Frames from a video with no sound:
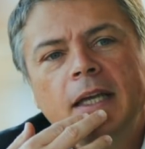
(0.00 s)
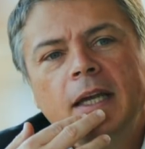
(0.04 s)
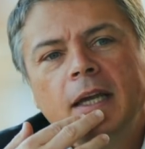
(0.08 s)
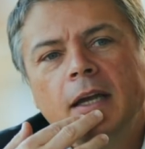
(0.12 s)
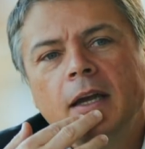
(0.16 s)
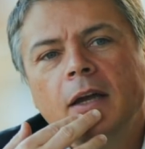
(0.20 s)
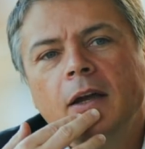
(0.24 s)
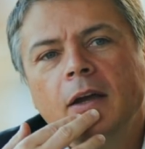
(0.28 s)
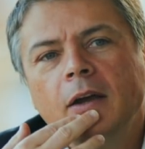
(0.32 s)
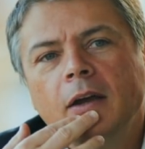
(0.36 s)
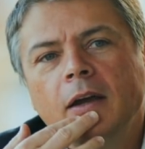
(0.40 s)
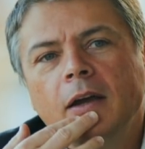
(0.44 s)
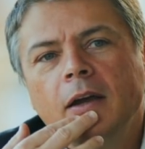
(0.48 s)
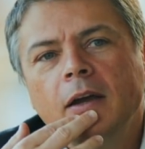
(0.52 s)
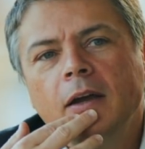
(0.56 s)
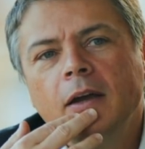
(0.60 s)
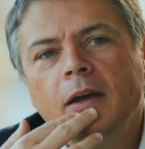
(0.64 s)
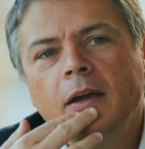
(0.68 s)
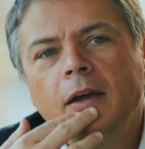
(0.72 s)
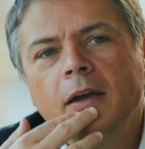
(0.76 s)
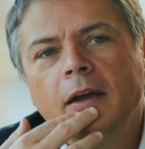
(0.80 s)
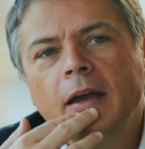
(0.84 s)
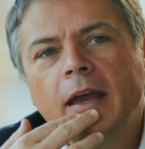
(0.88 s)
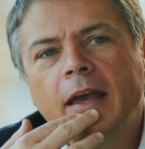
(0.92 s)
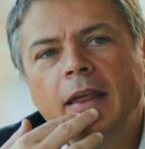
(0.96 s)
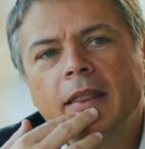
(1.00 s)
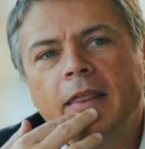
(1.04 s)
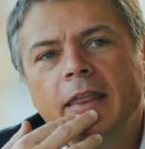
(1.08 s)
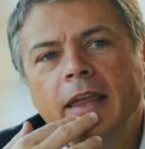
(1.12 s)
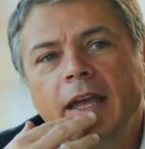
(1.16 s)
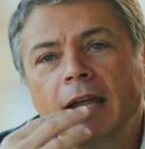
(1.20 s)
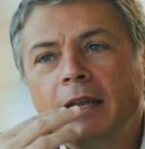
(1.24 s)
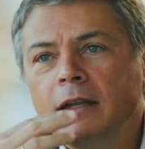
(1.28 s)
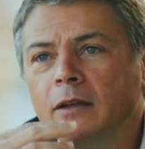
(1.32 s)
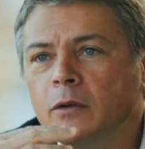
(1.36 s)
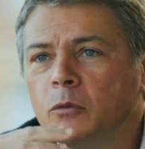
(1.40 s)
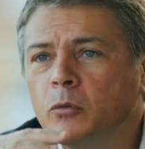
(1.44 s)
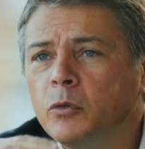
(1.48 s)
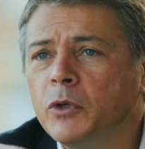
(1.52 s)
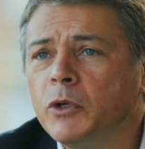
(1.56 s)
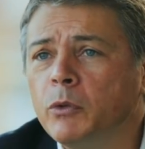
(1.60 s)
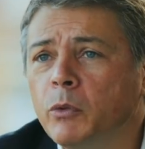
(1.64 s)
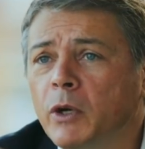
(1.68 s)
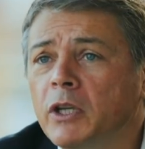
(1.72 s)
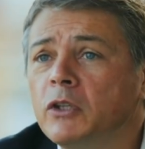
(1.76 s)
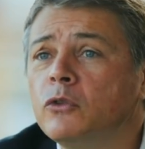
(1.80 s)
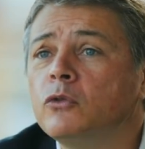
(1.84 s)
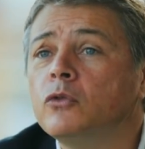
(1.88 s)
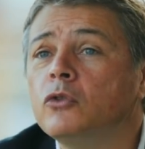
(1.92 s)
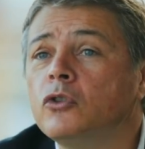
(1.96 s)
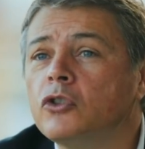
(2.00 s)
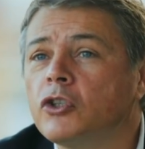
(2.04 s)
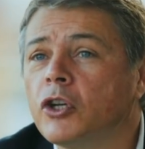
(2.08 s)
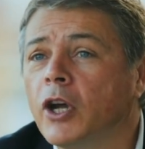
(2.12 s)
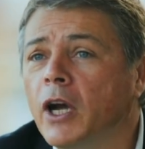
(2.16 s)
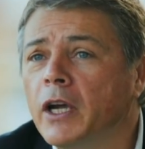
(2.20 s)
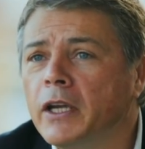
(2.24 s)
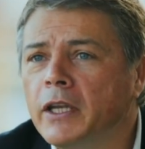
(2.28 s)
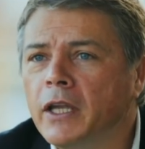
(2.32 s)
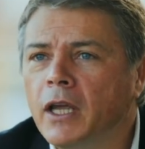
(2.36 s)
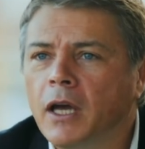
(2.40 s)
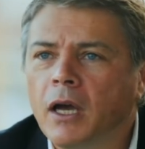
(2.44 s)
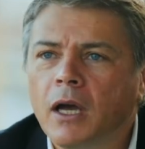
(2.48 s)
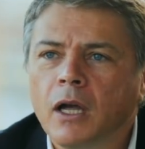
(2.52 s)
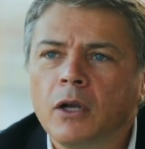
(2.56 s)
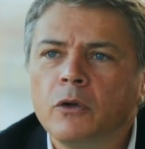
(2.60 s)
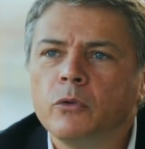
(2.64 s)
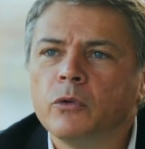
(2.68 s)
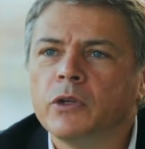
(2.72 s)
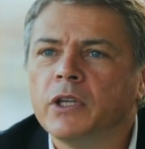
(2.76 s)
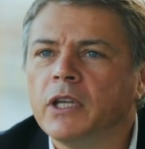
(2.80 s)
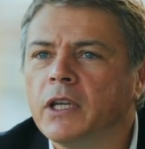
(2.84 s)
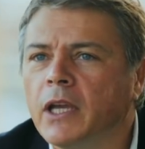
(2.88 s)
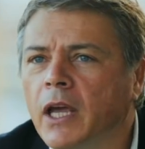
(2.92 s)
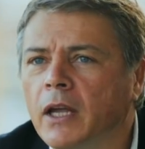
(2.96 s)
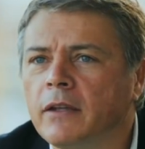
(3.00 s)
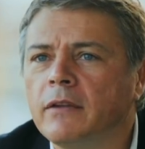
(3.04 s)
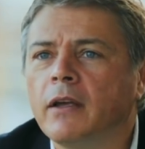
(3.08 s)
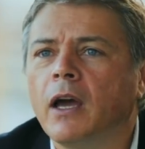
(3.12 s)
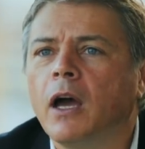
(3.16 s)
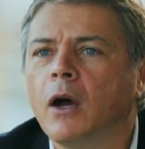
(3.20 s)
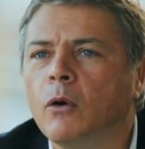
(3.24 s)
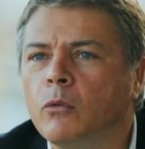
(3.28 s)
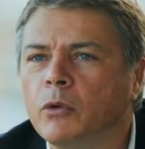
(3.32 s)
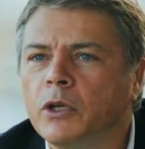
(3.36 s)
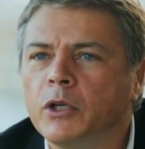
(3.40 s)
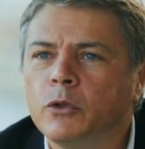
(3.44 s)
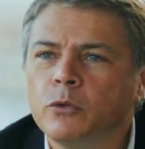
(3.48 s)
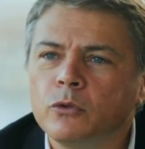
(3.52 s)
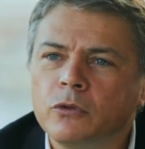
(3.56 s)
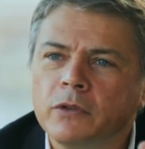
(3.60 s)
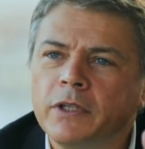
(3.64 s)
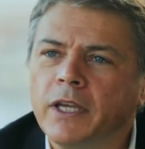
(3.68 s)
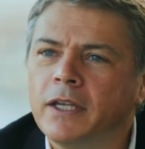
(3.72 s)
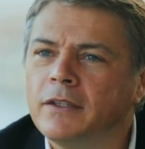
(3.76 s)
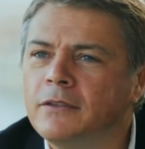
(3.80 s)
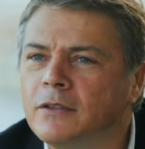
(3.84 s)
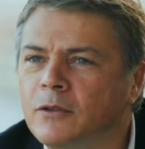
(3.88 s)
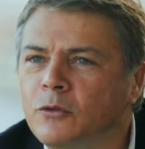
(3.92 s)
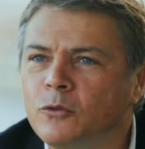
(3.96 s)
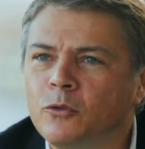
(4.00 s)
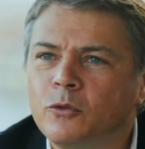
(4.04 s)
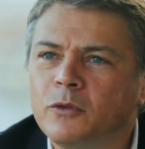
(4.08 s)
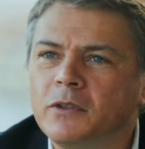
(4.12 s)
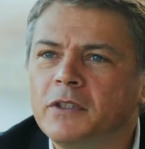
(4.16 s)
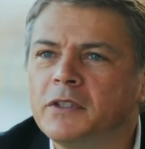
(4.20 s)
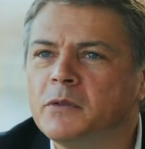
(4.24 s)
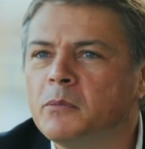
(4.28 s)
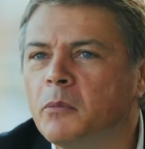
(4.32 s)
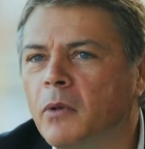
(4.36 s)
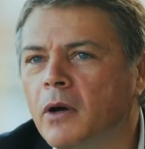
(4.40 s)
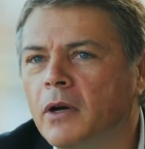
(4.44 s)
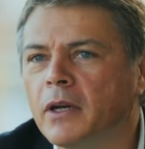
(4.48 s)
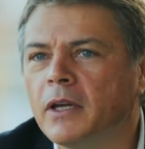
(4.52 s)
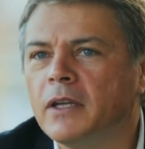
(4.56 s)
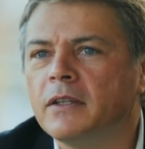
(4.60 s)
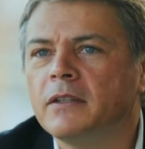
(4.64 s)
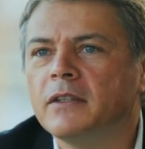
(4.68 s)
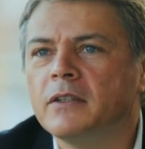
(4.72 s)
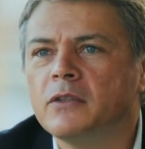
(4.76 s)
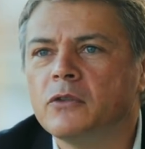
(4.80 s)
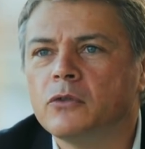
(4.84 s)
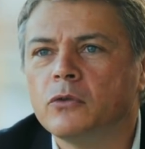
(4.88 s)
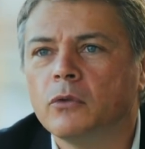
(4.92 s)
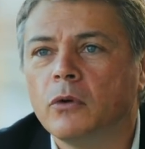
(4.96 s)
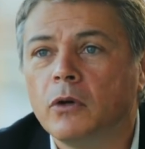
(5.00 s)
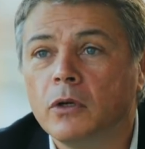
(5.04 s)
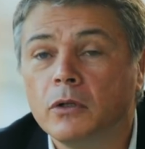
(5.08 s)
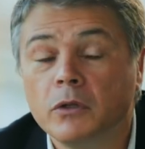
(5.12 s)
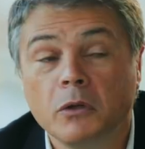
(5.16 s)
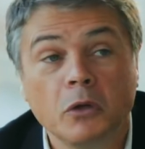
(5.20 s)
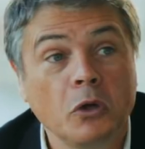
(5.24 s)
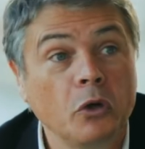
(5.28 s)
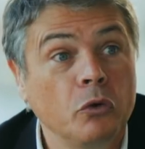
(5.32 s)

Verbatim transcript: Uh, and then we went to China looking at how we could get into this market and so on.